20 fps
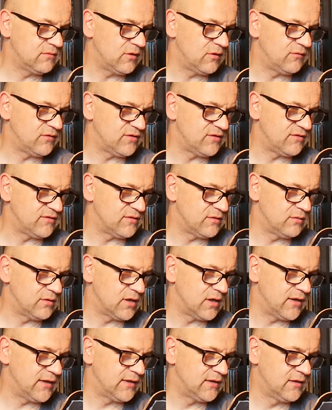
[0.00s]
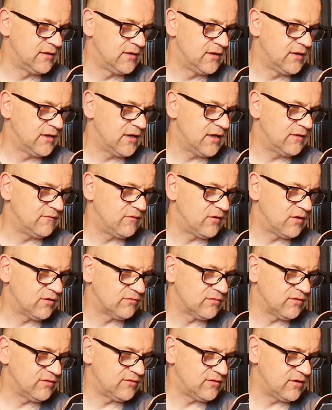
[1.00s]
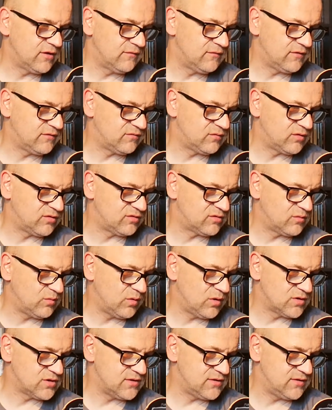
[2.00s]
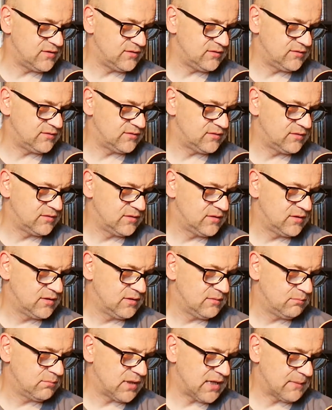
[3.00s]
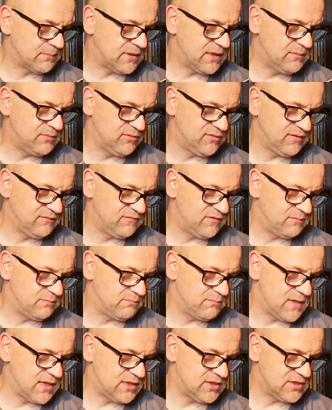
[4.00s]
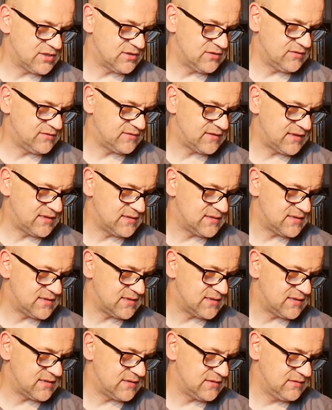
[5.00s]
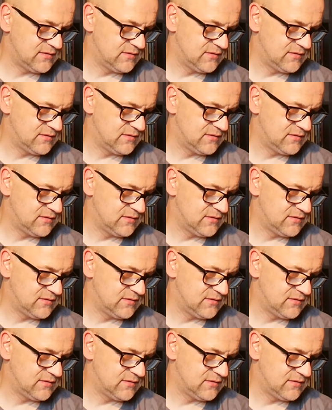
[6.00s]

obviously still going, Advisory Service for Squatters, Black People's Information Centre,